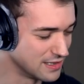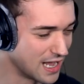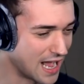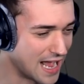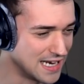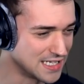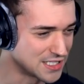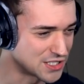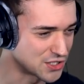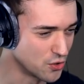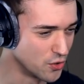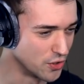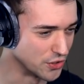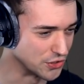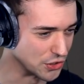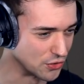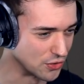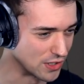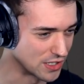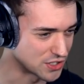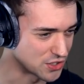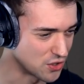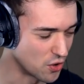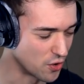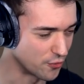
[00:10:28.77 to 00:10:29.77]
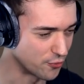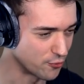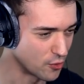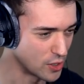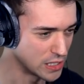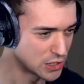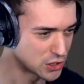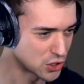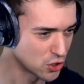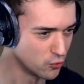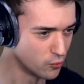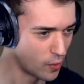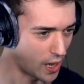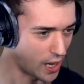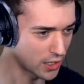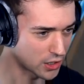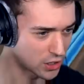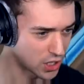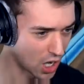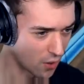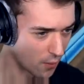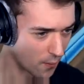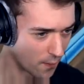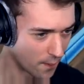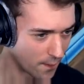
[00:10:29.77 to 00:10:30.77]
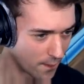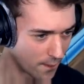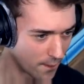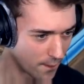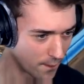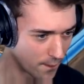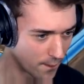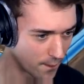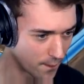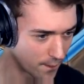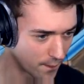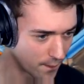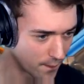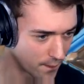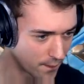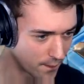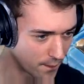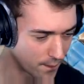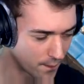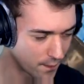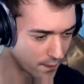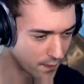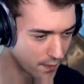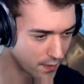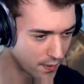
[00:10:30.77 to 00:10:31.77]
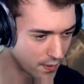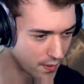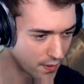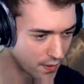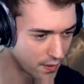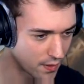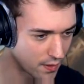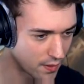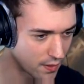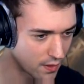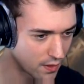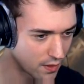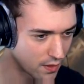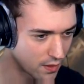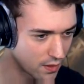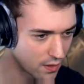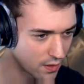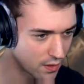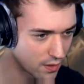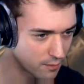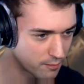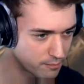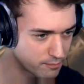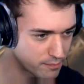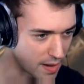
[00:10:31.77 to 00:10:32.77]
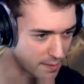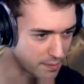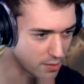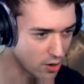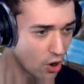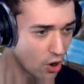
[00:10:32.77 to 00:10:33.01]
right, let's do it, dude. Let's do it. Three, two, one, go. Hi out. Paper.